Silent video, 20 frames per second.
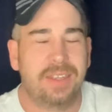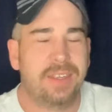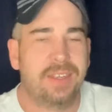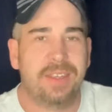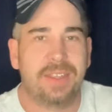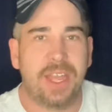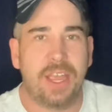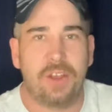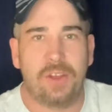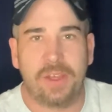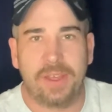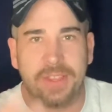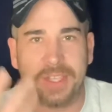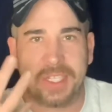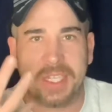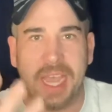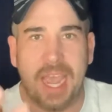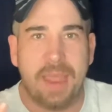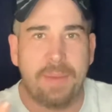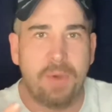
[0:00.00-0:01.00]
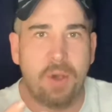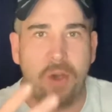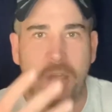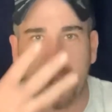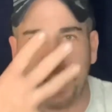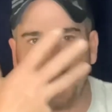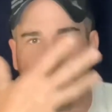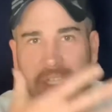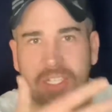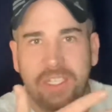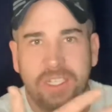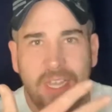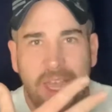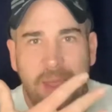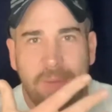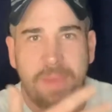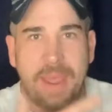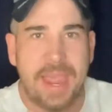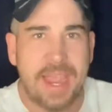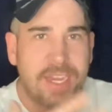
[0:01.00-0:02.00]
They all had the same eyes,
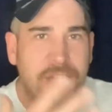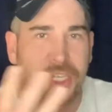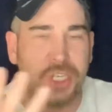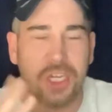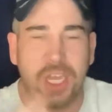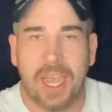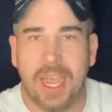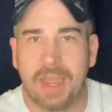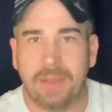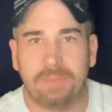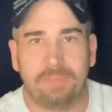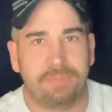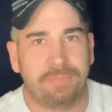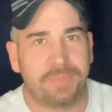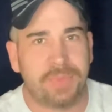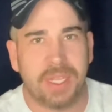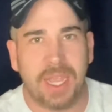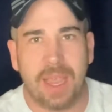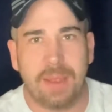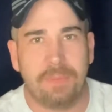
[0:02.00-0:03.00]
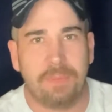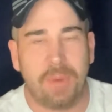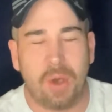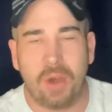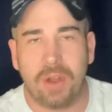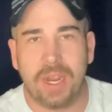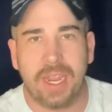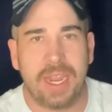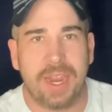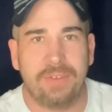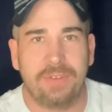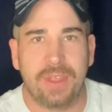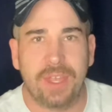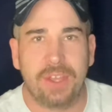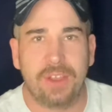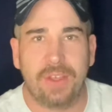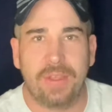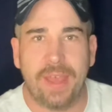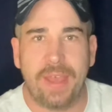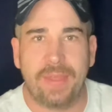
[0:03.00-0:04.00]
same head shape, same body, everything
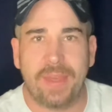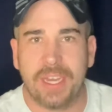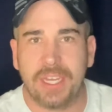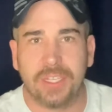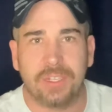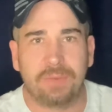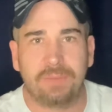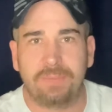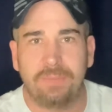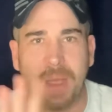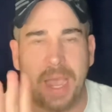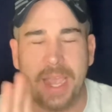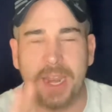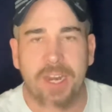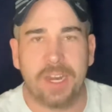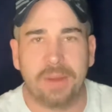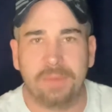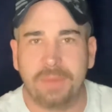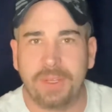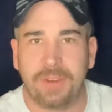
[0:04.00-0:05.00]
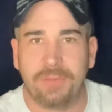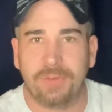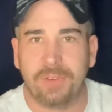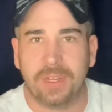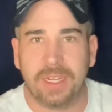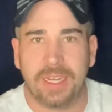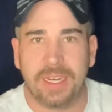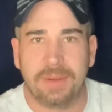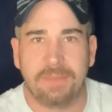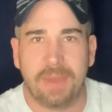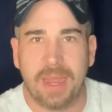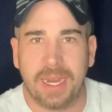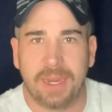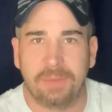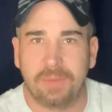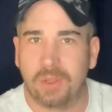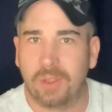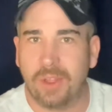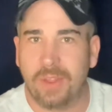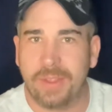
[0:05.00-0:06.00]
like that. They just painted them differently to make them
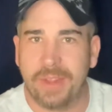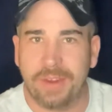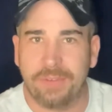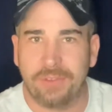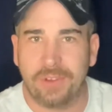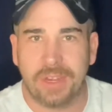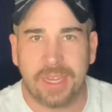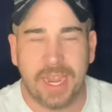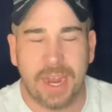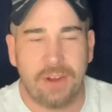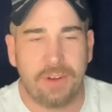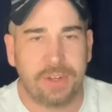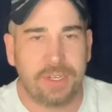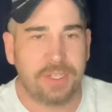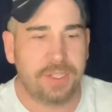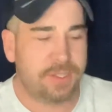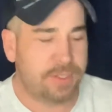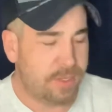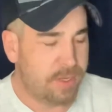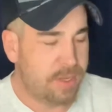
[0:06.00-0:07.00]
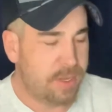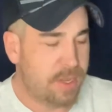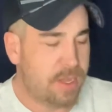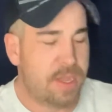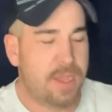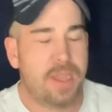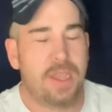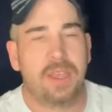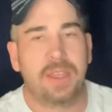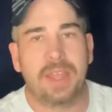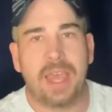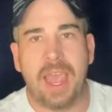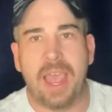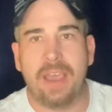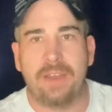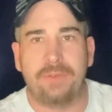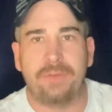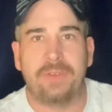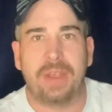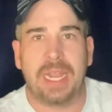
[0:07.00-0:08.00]
look like the different characters. They
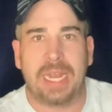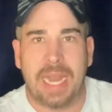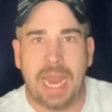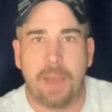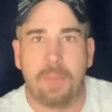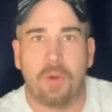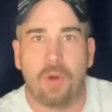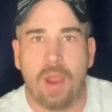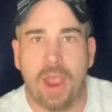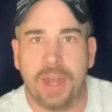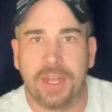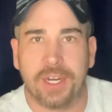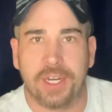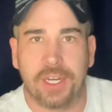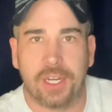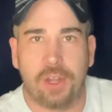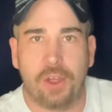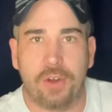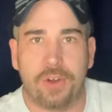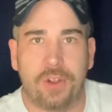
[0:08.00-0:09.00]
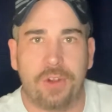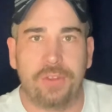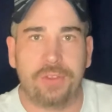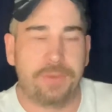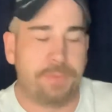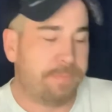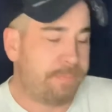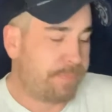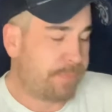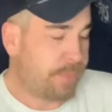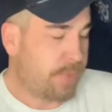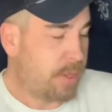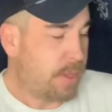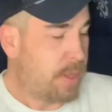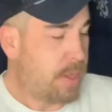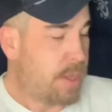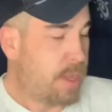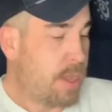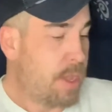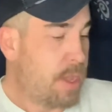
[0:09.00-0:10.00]
have elaborated a lot on them.
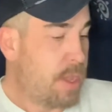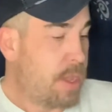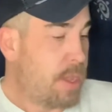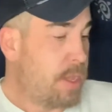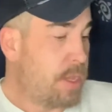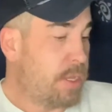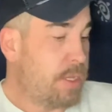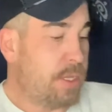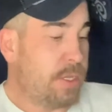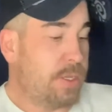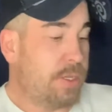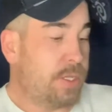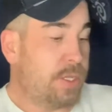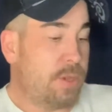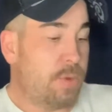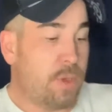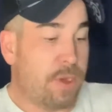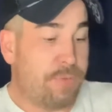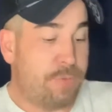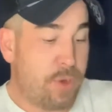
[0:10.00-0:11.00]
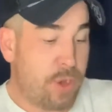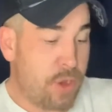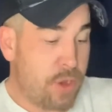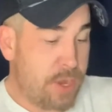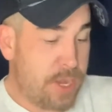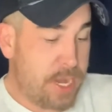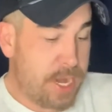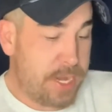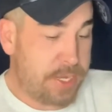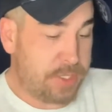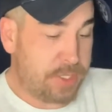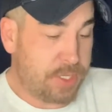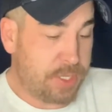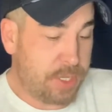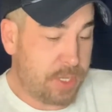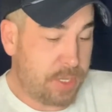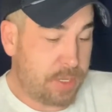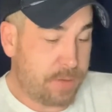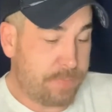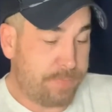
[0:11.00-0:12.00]
So what have we got next?
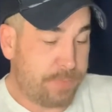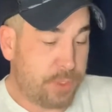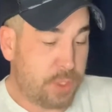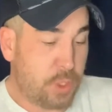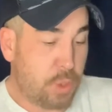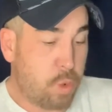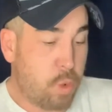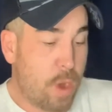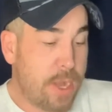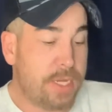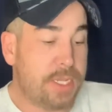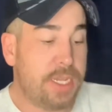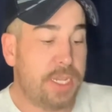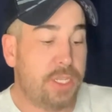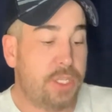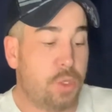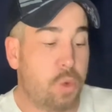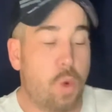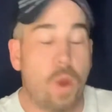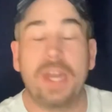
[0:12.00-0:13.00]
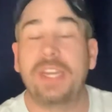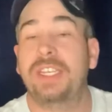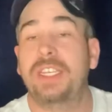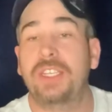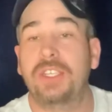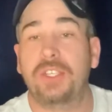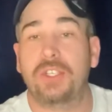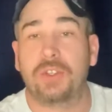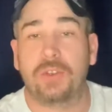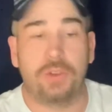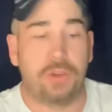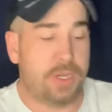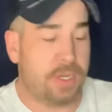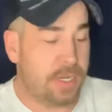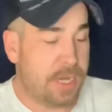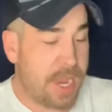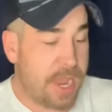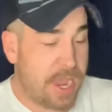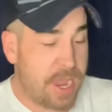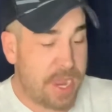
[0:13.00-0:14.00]
2020 suit.
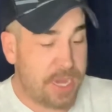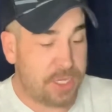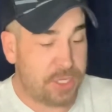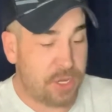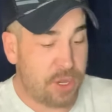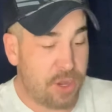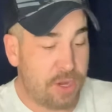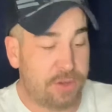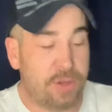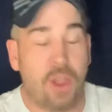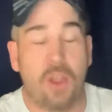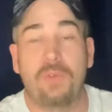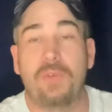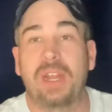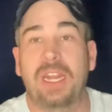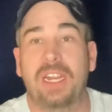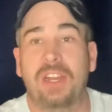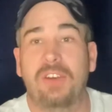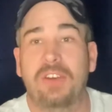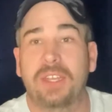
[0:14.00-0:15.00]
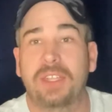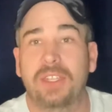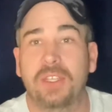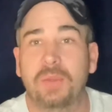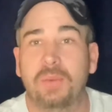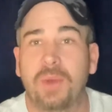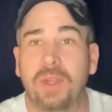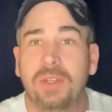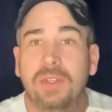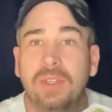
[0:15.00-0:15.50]
Now, actually, I, I really like this one.